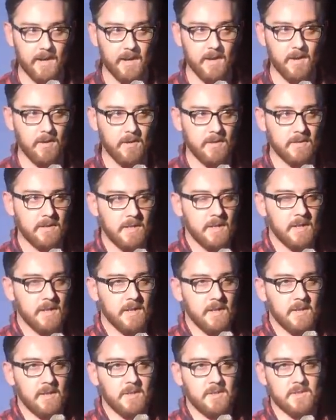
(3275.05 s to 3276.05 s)
You
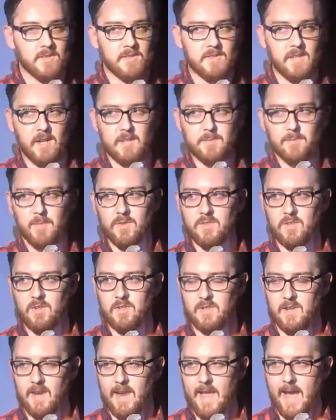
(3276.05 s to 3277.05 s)
know, six months of
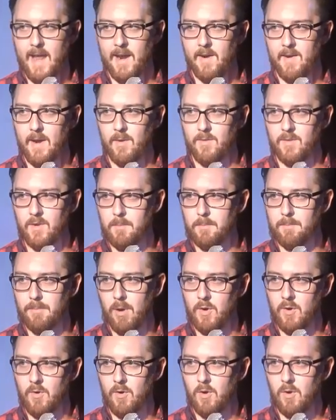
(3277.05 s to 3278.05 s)
just lying around doing
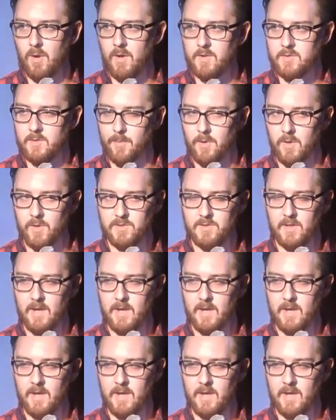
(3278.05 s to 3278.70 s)
bugger all, I suppose.